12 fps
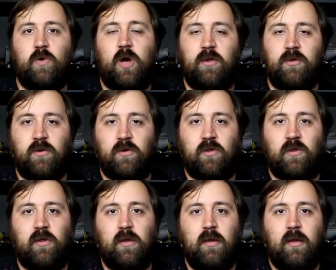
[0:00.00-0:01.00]
others
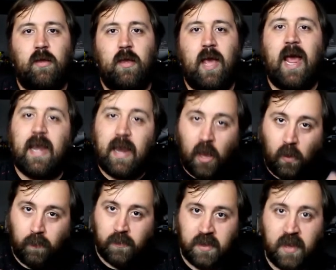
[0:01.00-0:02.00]
and
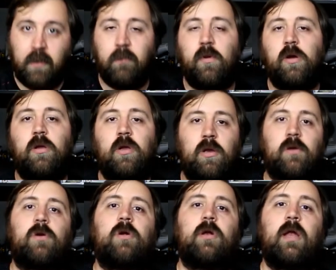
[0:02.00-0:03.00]
help them
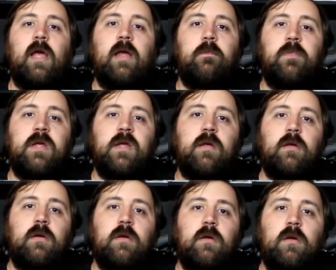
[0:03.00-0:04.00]
learn and be
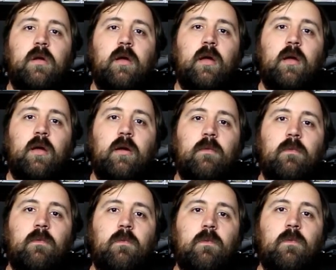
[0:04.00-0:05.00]
uh,
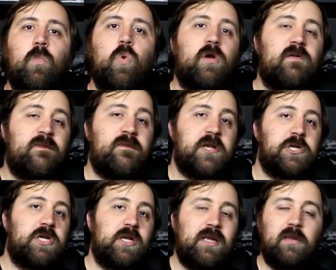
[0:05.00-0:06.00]
more
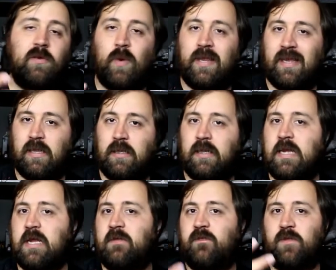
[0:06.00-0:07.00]
efficient in the way they
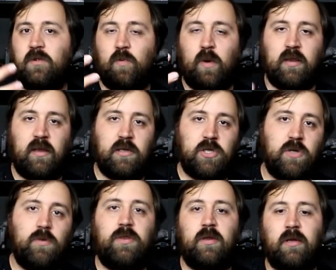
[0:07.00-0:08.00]
live and the way they
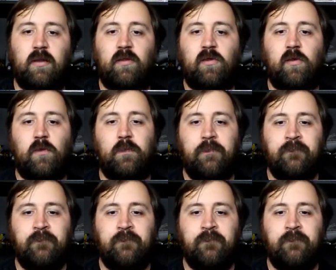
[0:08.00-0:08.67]
do things. So,